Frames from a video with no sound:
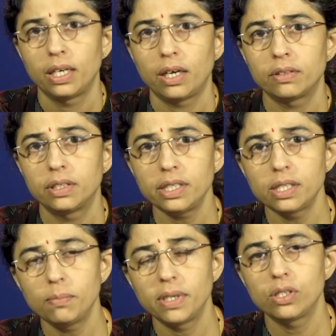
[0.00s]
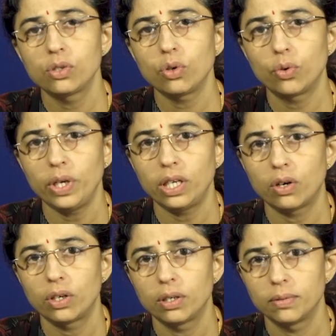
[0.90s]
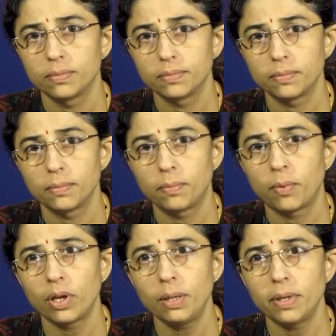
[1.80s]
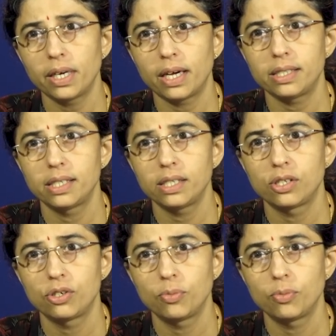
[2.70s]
Now, this benzoquinone polymerizes